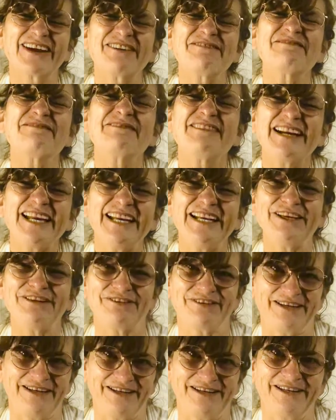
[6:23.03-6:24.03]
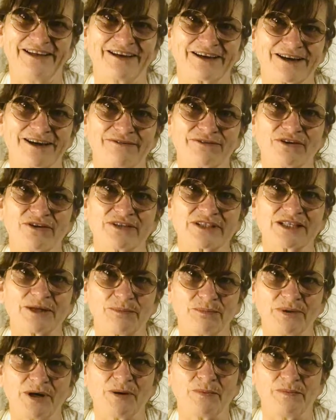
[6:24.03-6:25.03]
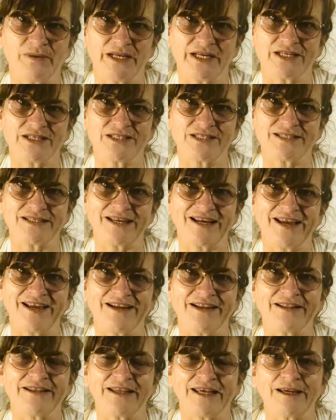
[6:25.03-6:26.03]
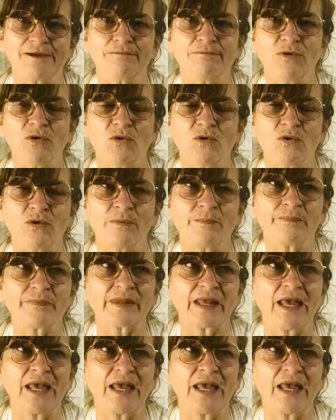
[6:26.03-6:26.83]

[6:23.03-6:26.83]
I don't really feel like I've got to publish anything more.